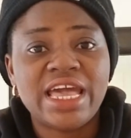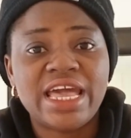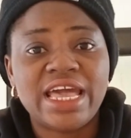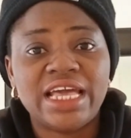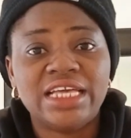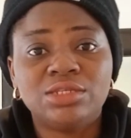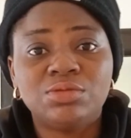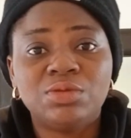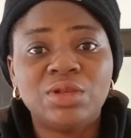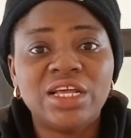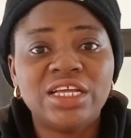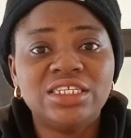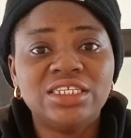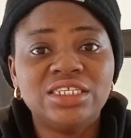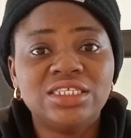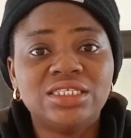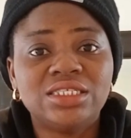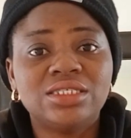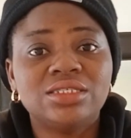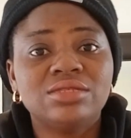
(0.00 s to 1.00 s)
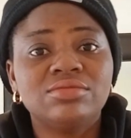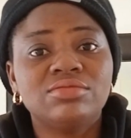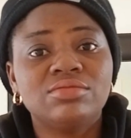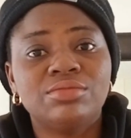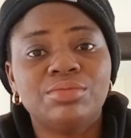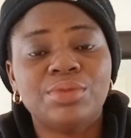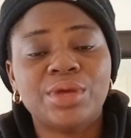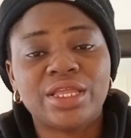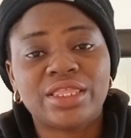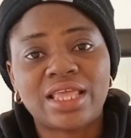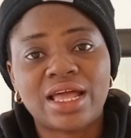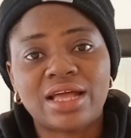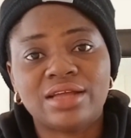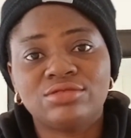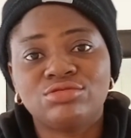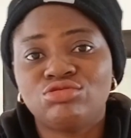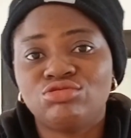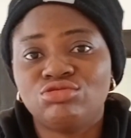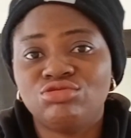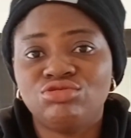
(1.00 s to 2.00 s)
explain it better
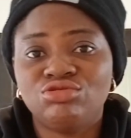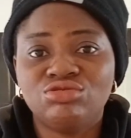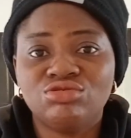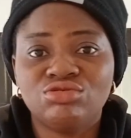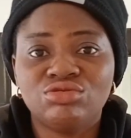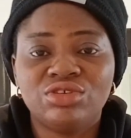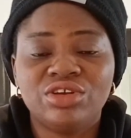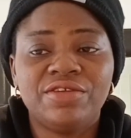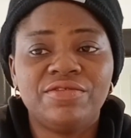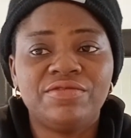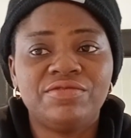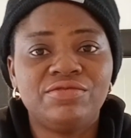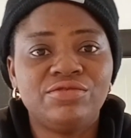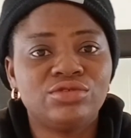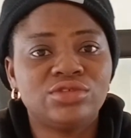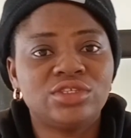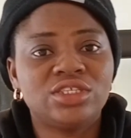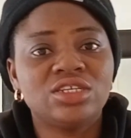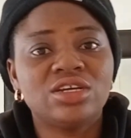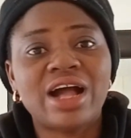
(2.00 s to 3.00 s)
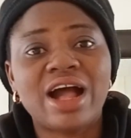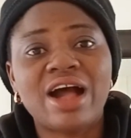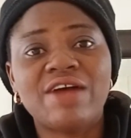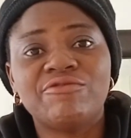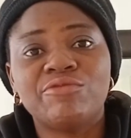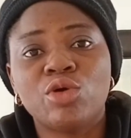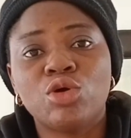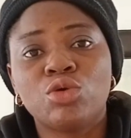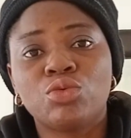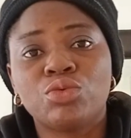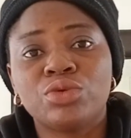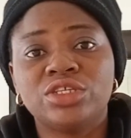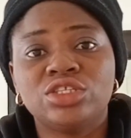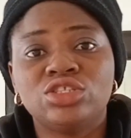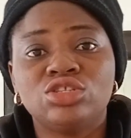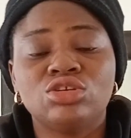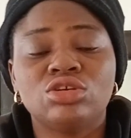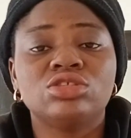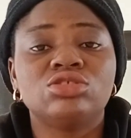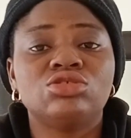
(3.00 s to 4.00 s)
to you. If you still have more
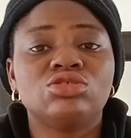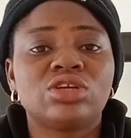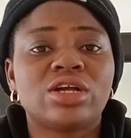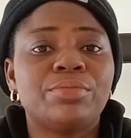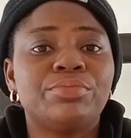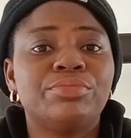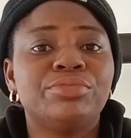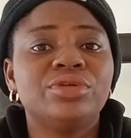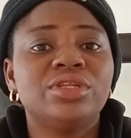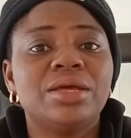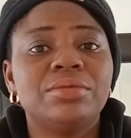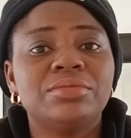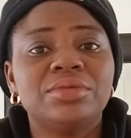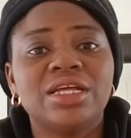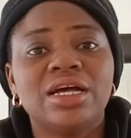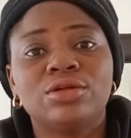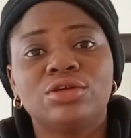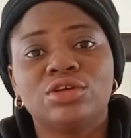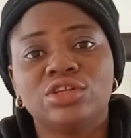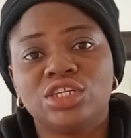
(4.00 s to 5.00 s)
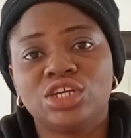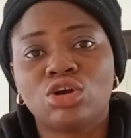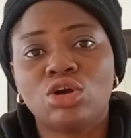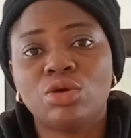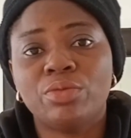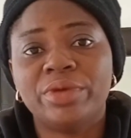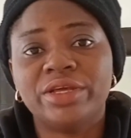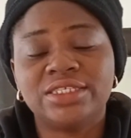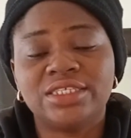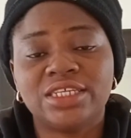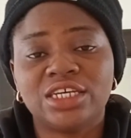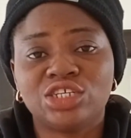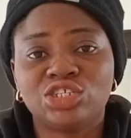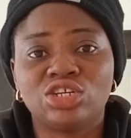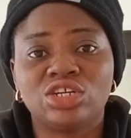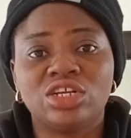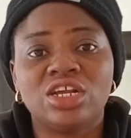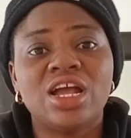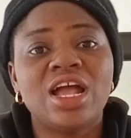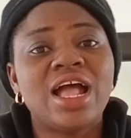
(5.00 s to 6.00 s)
questions, you can put them down on the comment
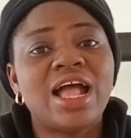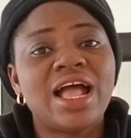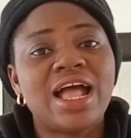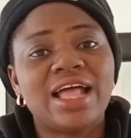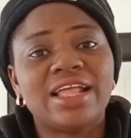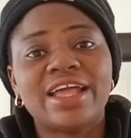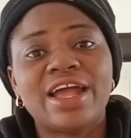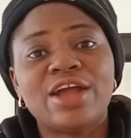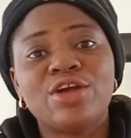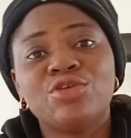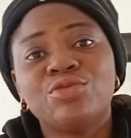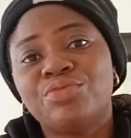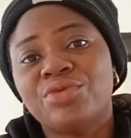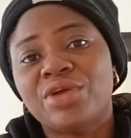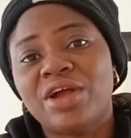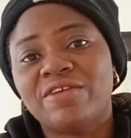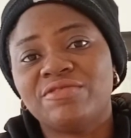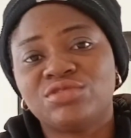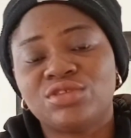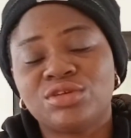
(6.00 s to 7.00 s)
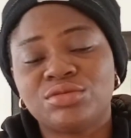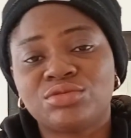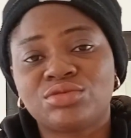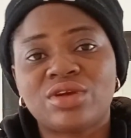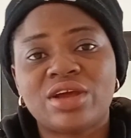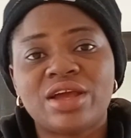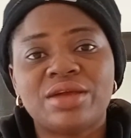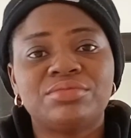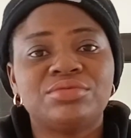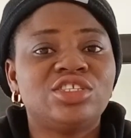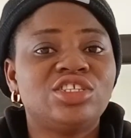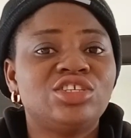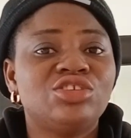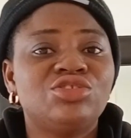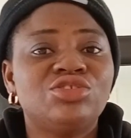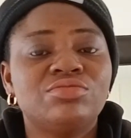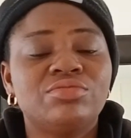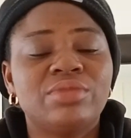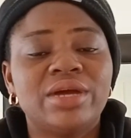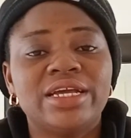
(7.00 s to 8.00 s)
section, and I hope you have subscribed. See
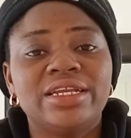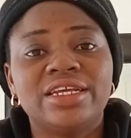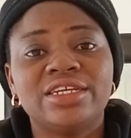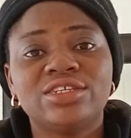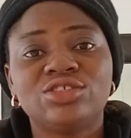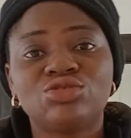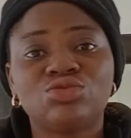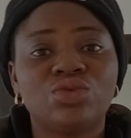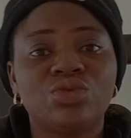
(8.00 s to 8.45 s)
you in my next